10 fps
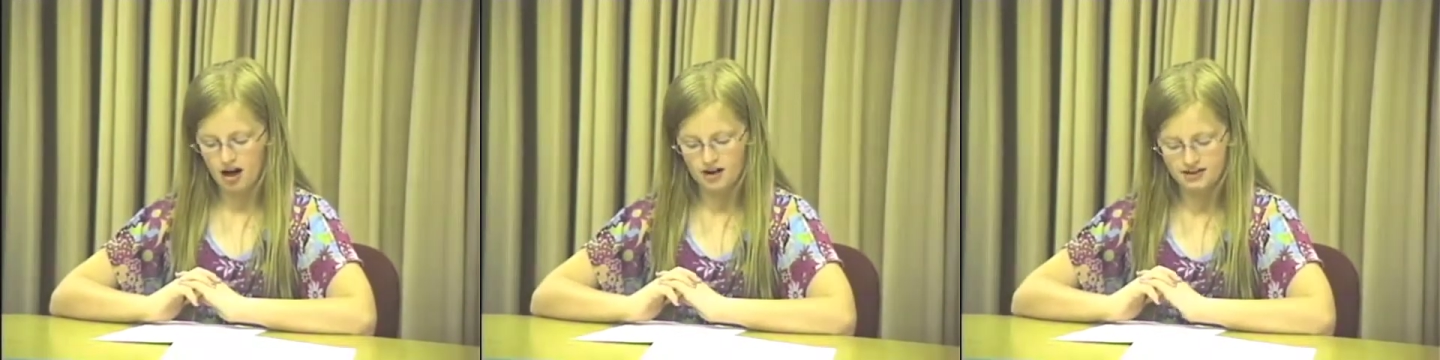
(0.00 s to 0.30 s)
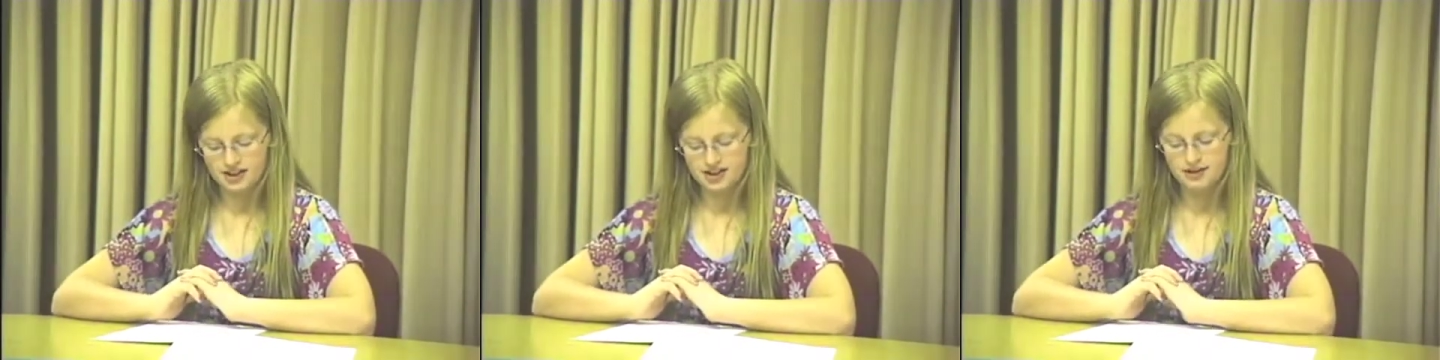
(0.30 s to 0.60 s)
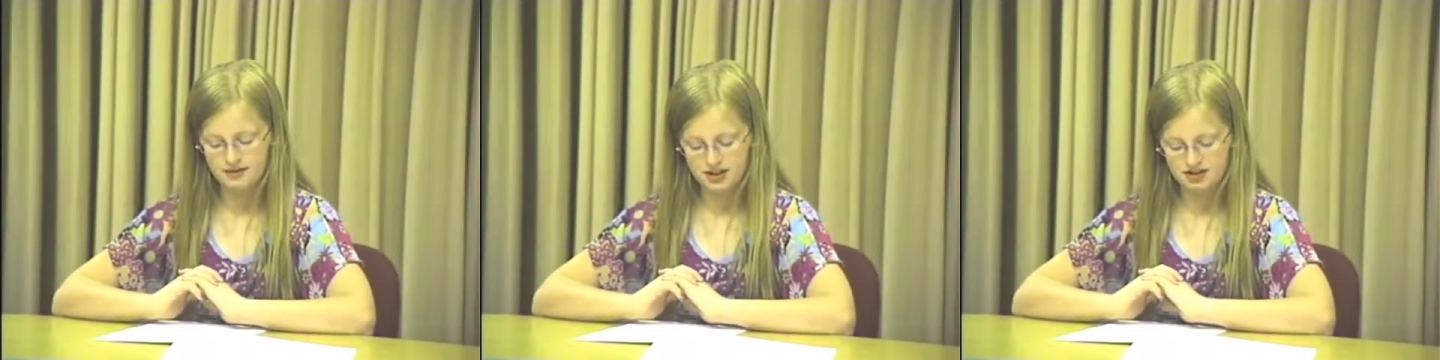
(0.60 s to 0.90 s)
often just
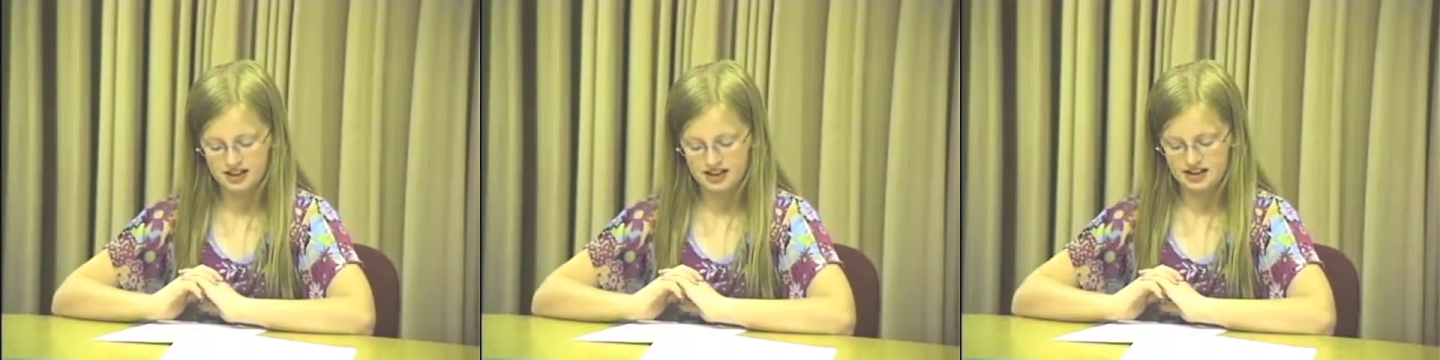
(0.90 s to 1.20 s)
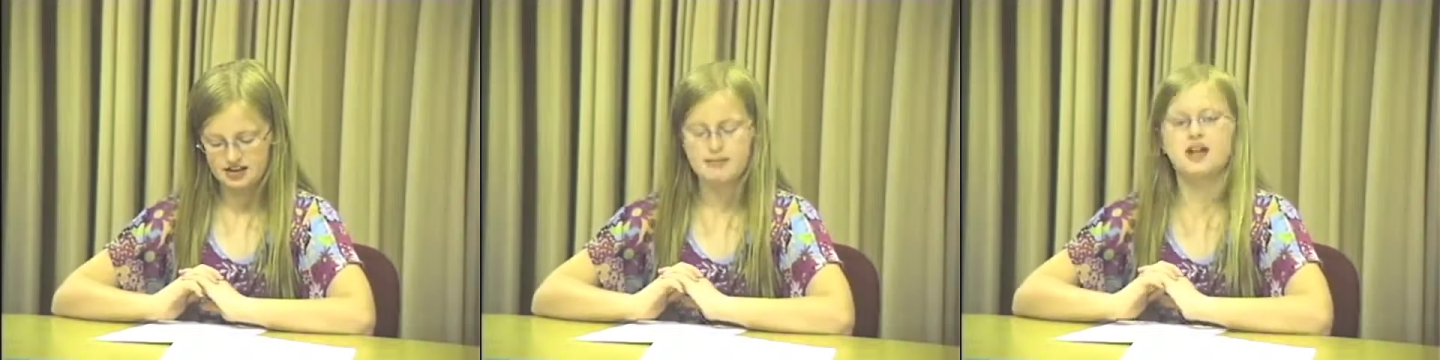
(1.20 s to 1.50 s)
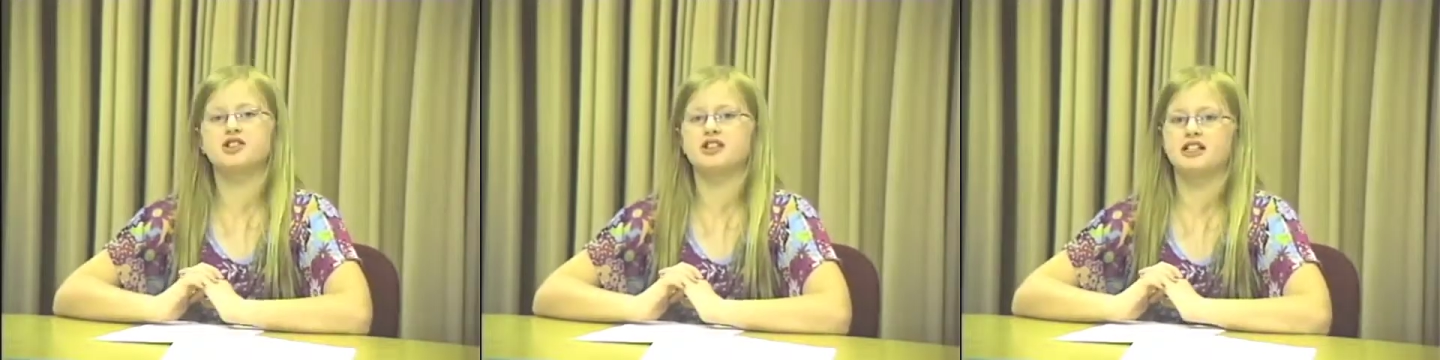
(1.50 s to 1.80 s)
confuse kids,
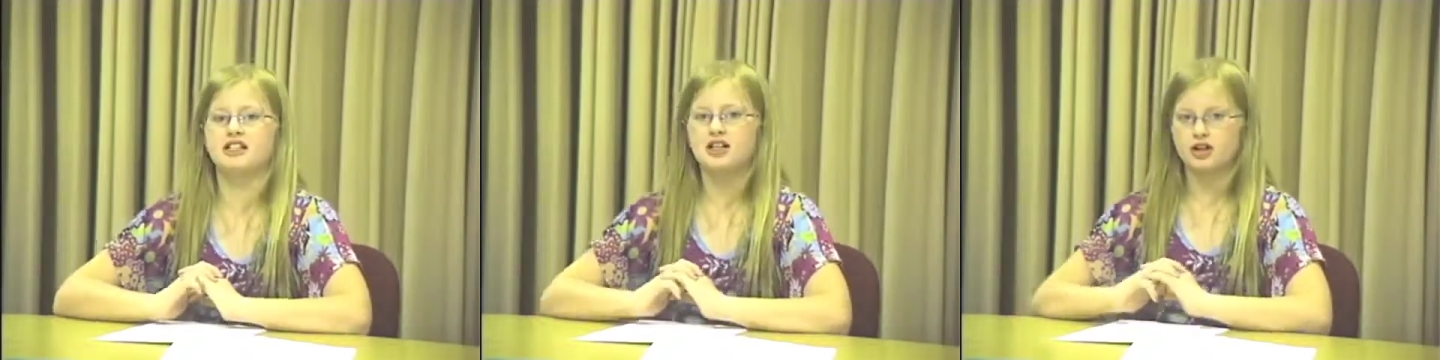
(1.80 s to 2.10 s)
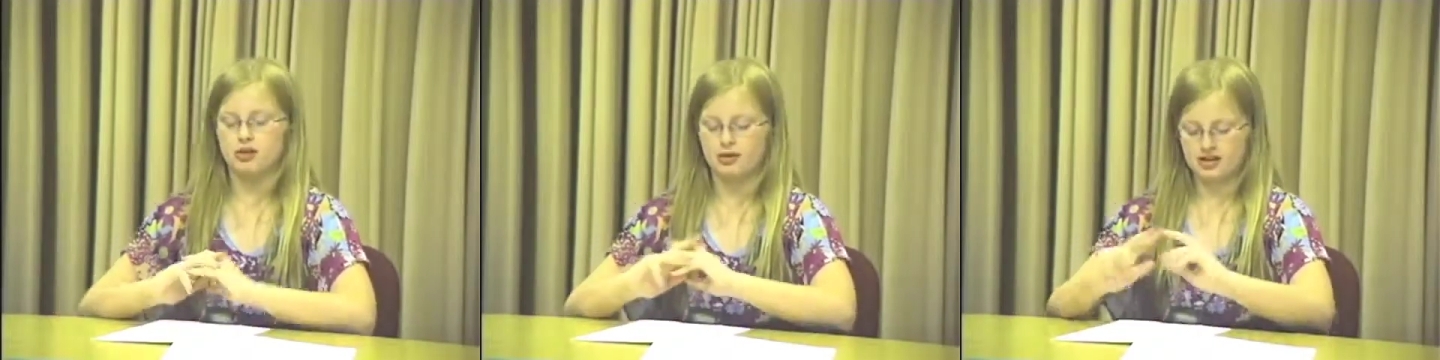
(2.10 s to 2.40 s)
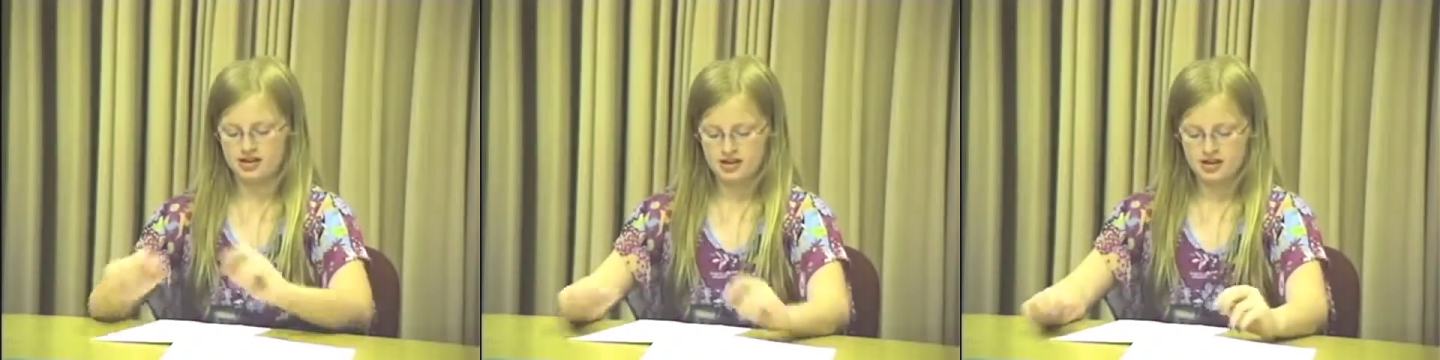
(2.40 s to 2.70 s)
especially the younger ones.